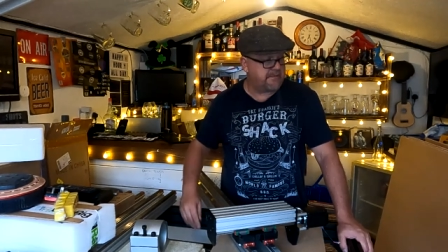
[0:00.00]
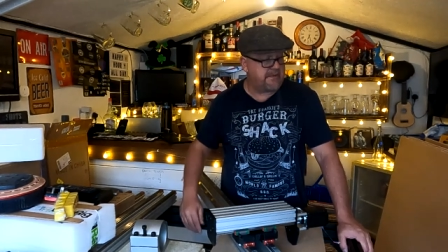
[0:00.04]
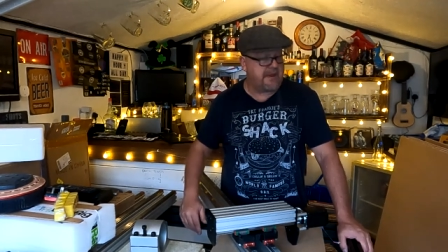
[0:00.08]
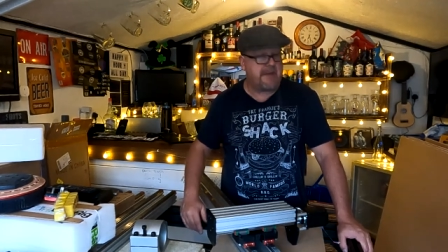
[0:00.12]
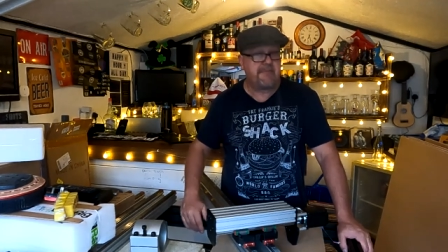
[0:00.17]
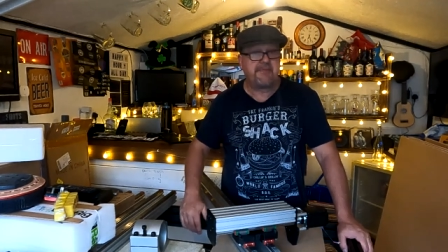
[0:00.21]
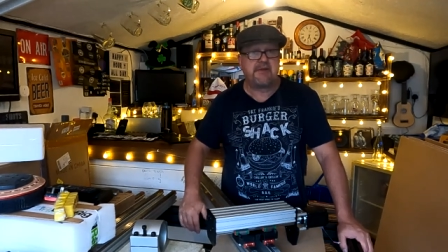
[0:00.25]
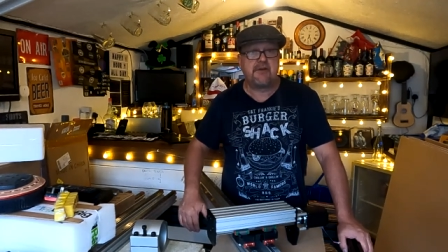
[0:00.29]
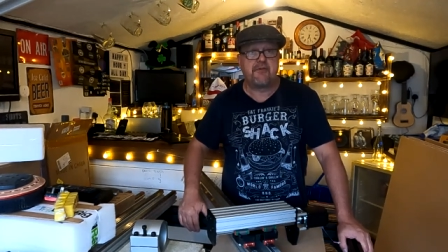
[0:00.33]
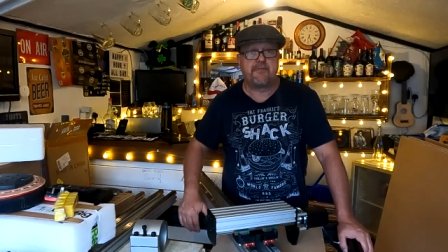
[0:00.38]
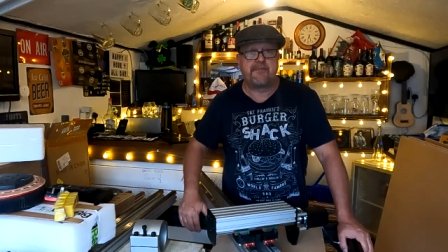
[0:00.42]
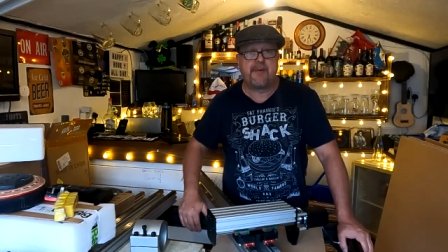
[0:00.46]
the
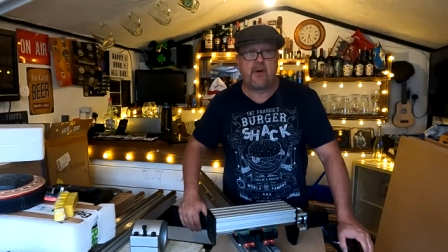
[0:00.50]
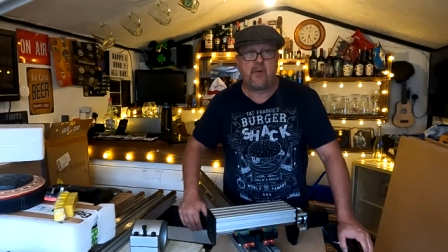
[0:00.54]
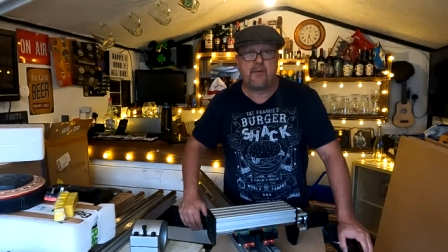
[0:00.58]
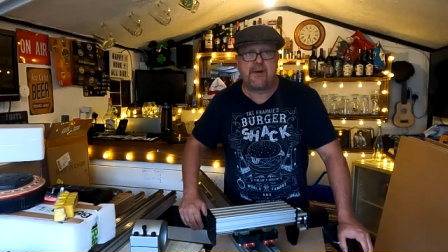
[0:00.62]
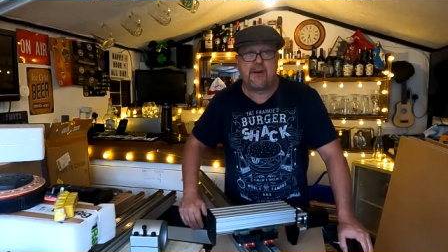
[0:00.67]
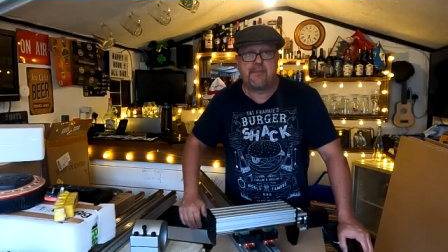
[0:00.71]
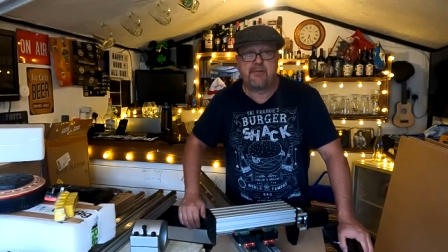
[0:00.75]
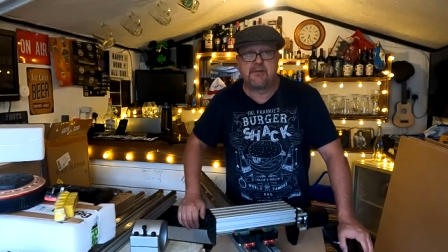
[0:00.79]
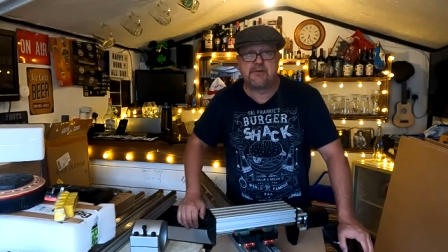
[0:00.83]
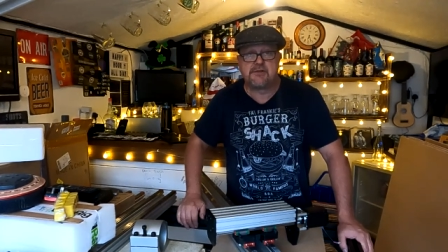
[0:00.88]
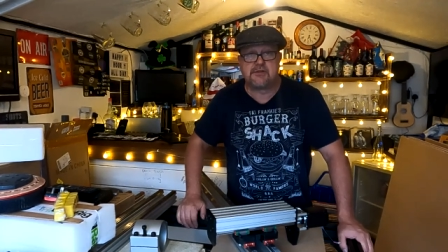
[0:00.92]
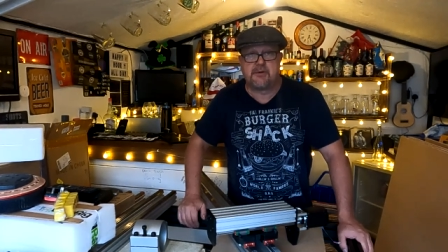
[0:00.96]
MDF
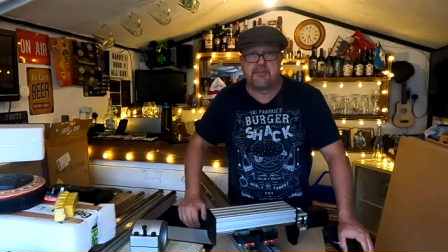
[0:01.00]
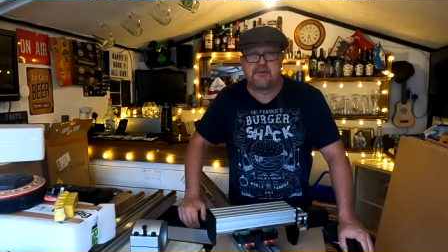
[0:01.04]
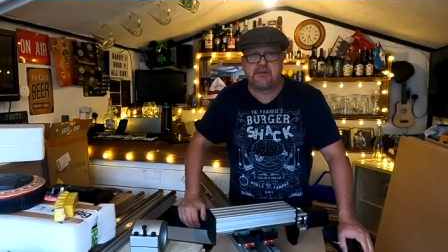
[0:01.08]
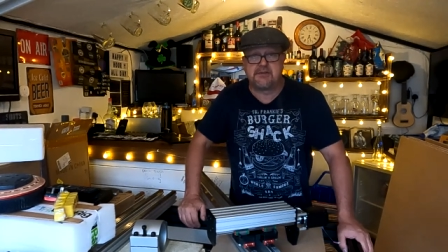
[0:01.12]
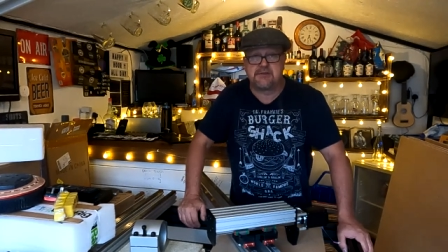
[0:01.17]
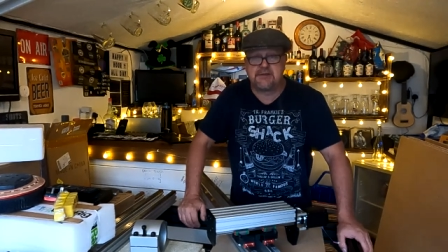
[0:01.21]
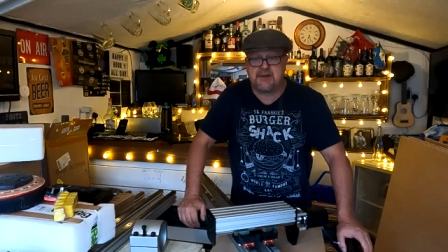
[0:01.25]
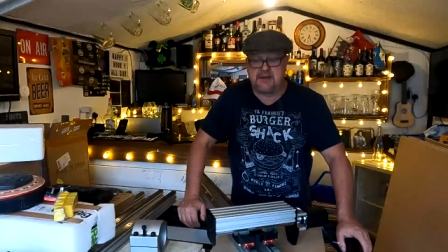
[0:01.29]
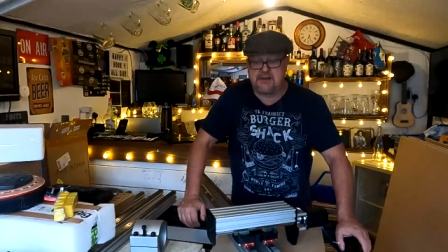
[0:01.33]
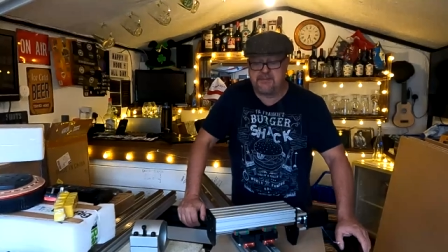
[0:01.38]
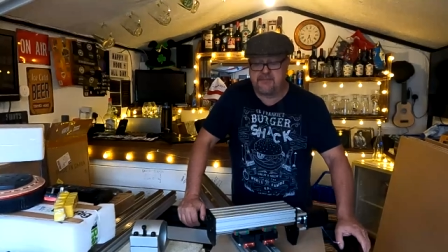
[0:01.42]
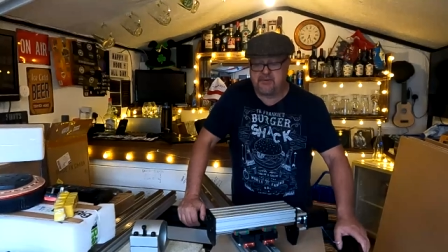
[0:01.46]
bolted up on top
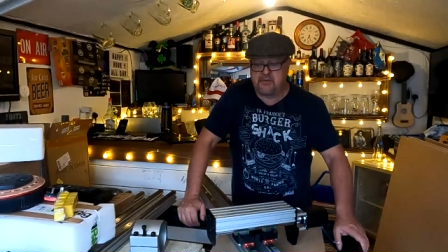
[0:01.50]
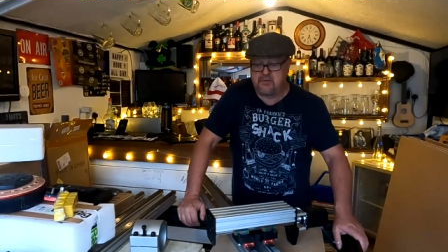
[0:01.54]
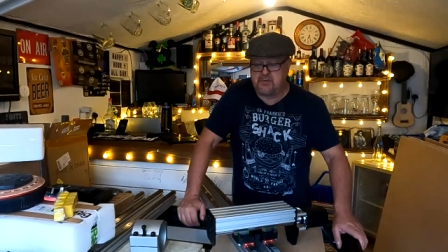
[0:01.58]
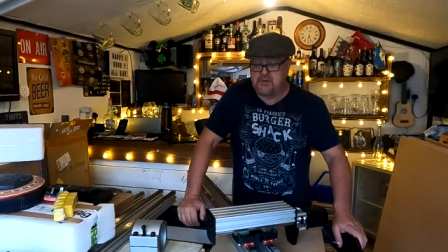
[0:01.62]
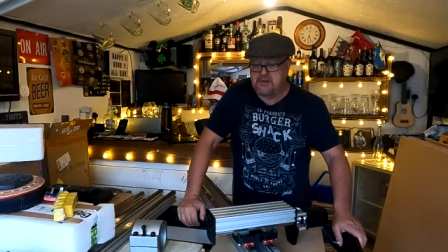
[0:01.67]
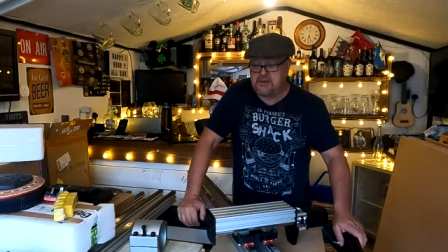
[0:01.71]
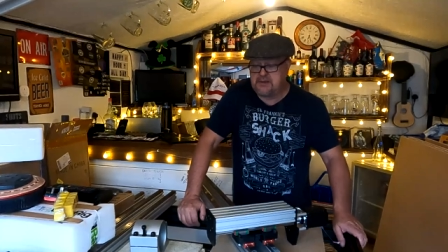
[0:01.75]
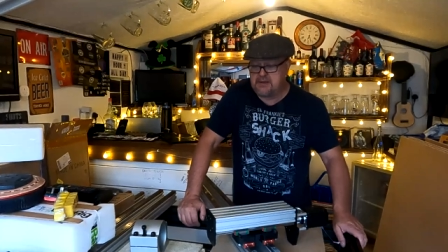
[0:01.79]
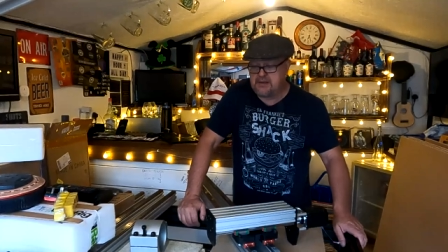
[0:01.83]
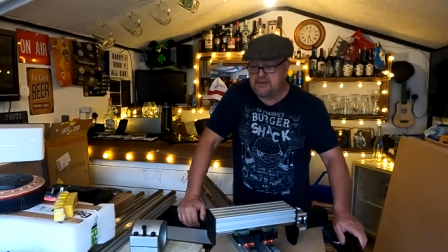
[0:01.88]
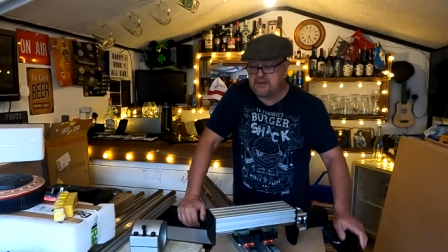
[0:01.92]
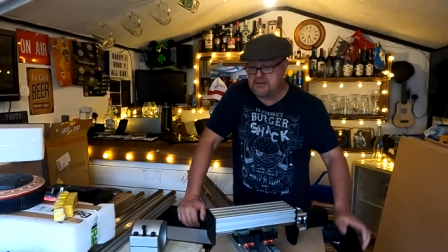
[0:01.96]
of the table,